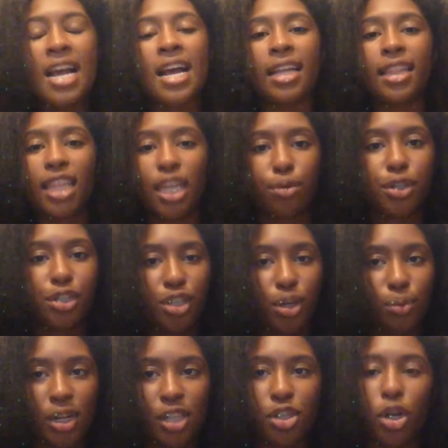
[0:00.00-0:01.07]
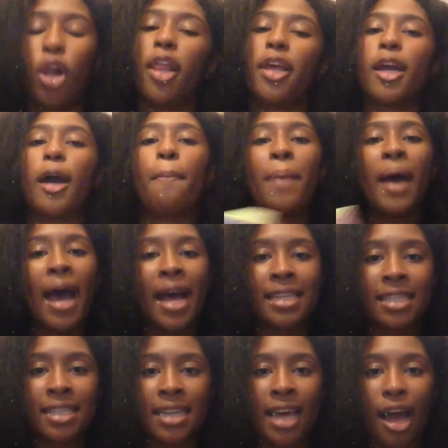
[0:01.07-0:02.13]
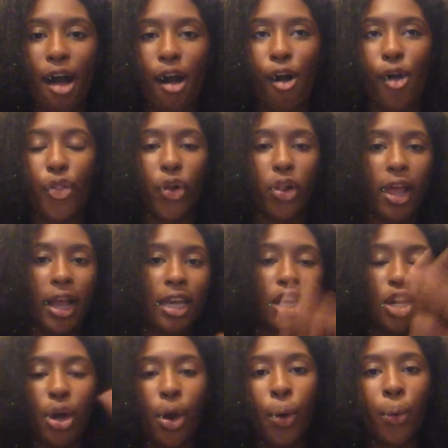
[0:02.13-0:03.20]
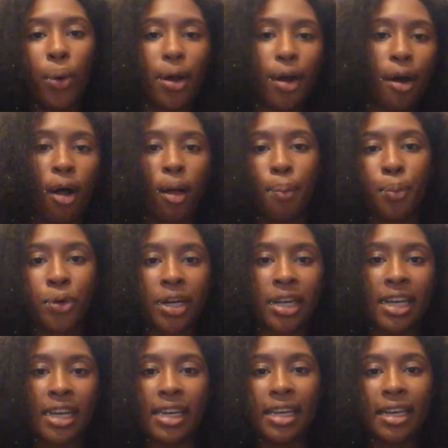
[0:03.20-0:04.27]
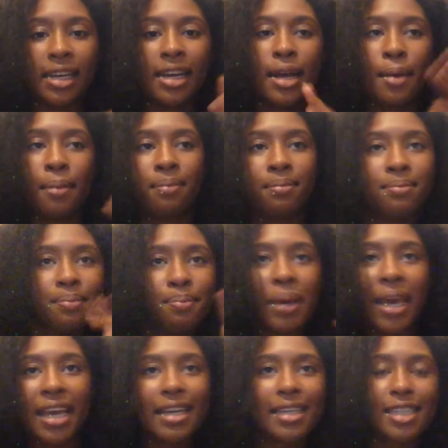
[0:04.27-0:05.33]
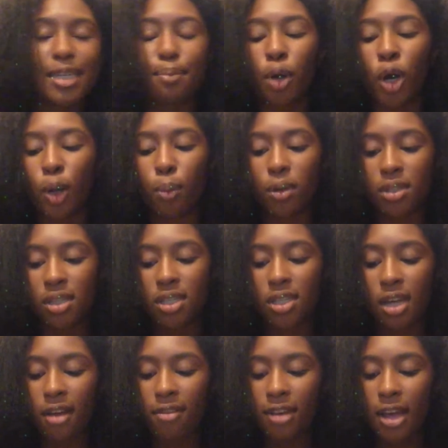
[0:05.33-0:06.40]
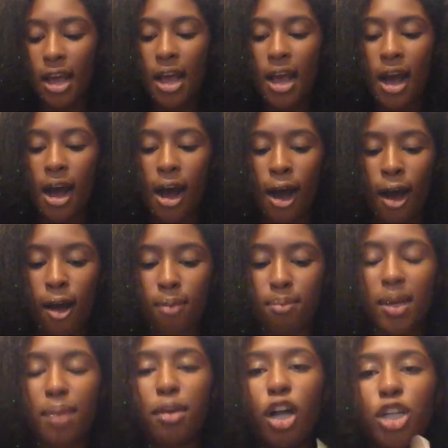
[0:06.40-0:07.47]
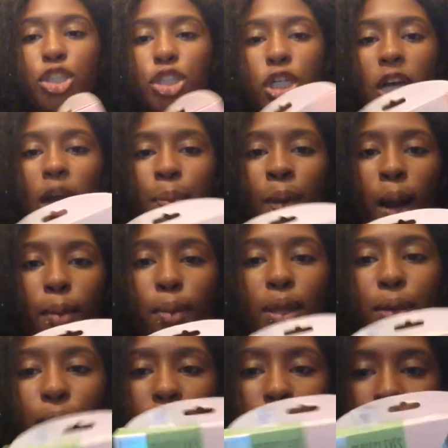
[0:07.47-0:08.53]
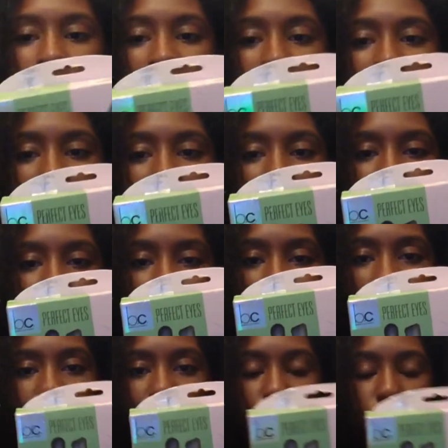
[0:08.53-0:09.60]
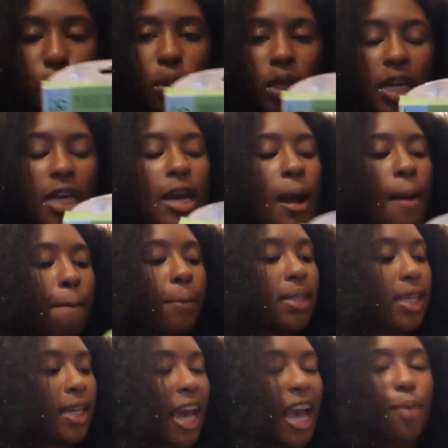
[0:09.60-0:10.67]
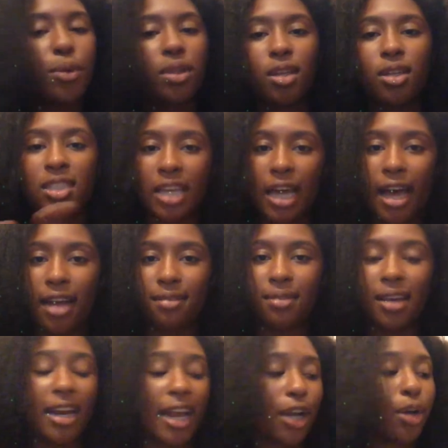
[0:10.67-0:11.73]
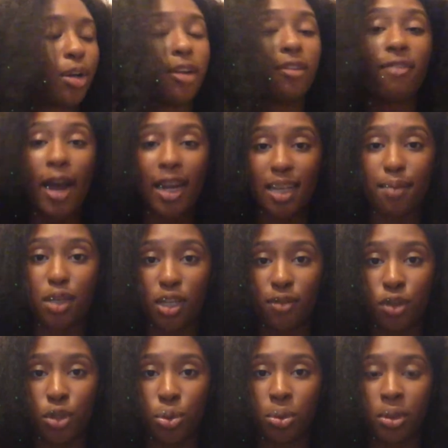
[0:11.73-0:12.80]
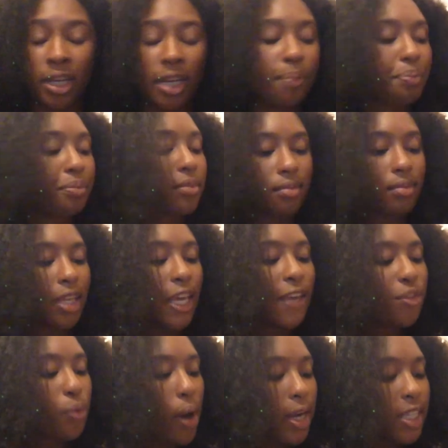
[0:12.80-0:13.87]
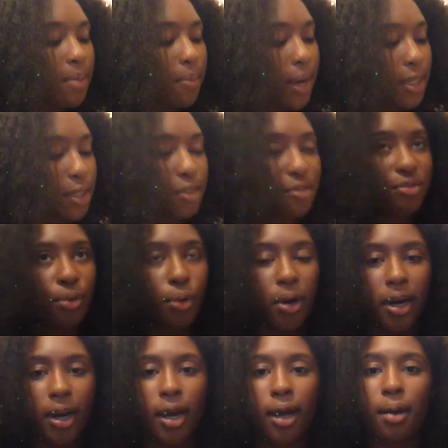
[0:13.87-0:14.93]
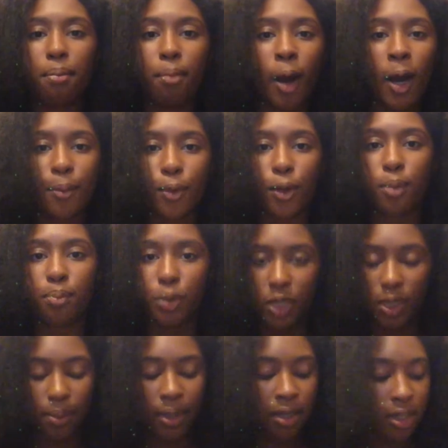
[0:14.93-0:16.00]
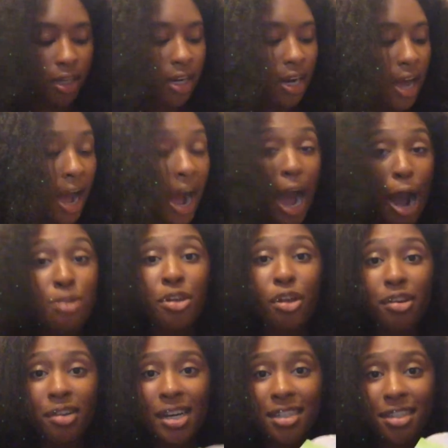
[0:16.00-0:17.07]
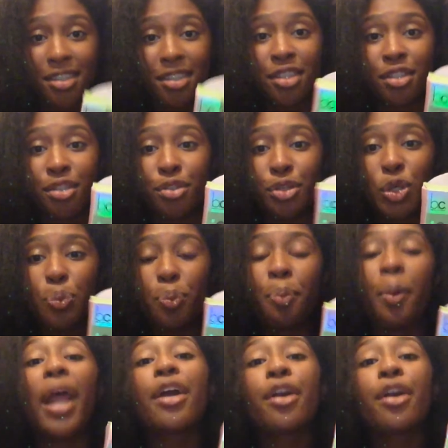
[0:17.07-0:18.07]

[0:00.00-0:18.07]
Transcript: and the original ones are like a pastel. They're like, you know, all pretty pinks and purples and stuff. I'm not sure, I probably wouldn't buy these individually, but they came with a set and I couldn't find them individually. If you wanted to buy the Sephora Marble Beauty Blender, I was telling you guys that this is a dupe, but I